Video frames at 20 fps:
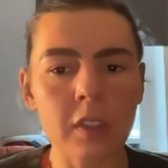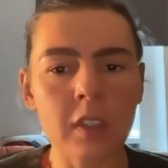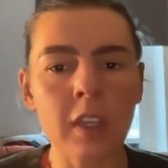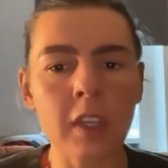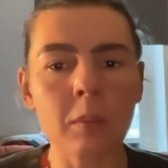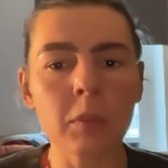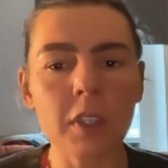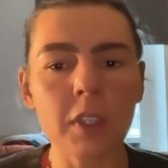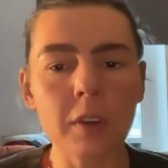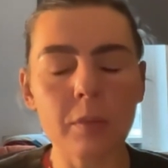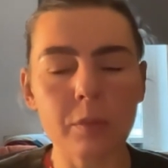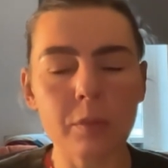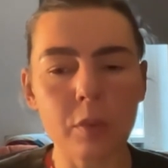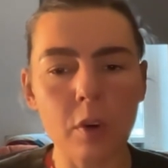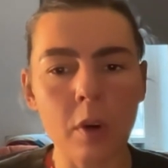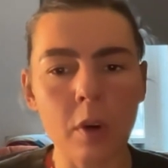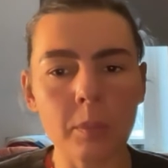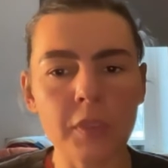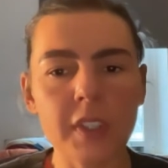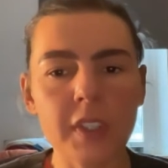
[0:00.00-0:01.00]
namely
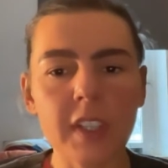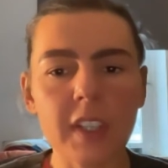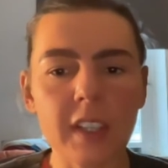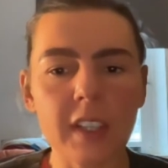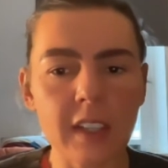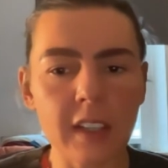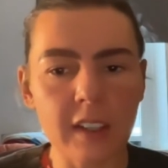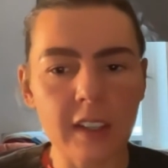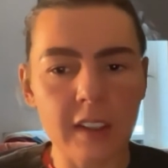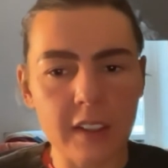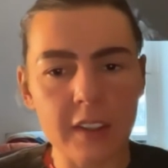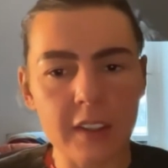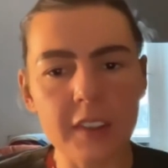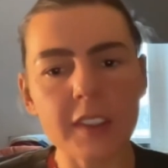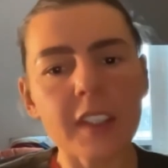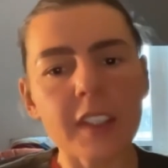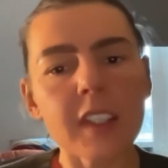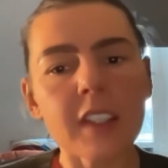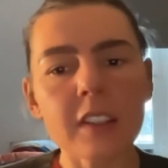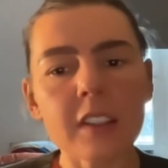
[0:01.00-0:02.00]
from the
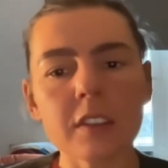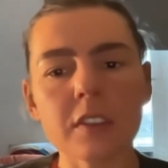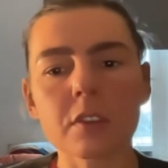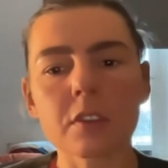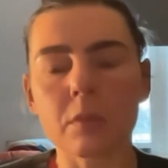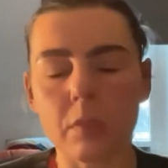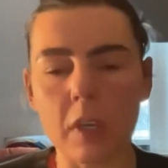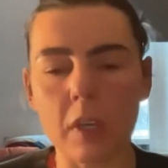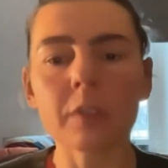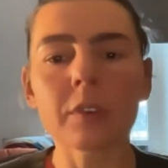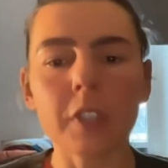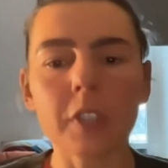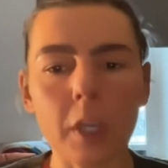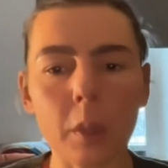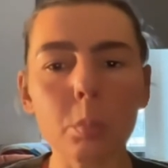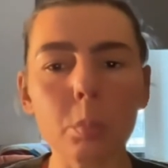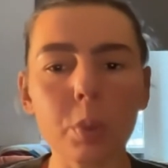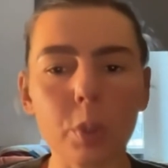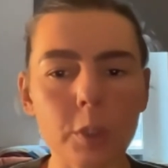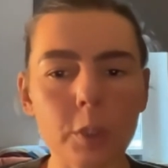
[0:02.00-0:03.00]
elite
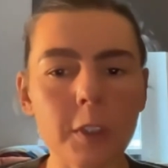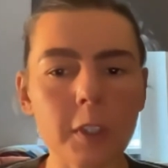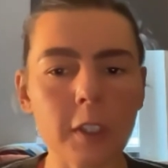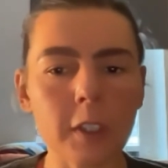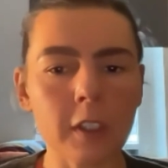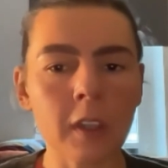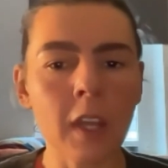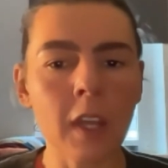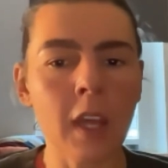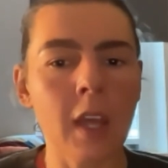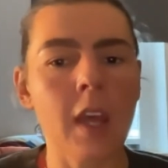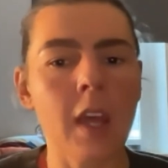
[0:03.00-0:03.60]
surrounding Putin,